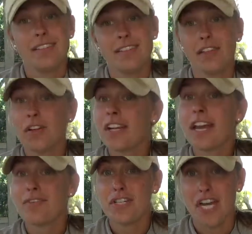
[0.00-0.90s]
learning
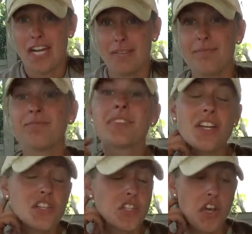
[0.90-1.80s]
every day.
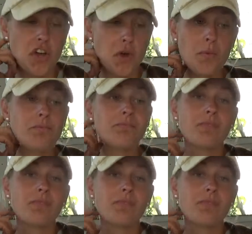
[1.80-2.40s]
So,